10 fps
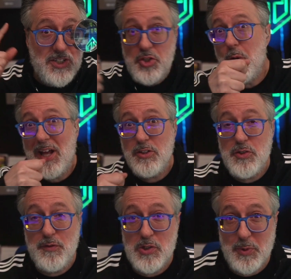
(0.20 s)
Do you know how to
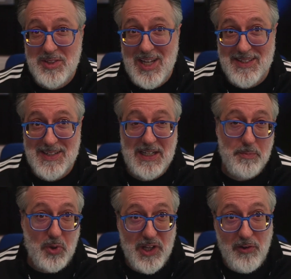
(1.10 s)
do visual testing in
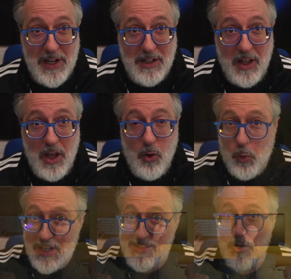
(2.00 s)
Playwright? What is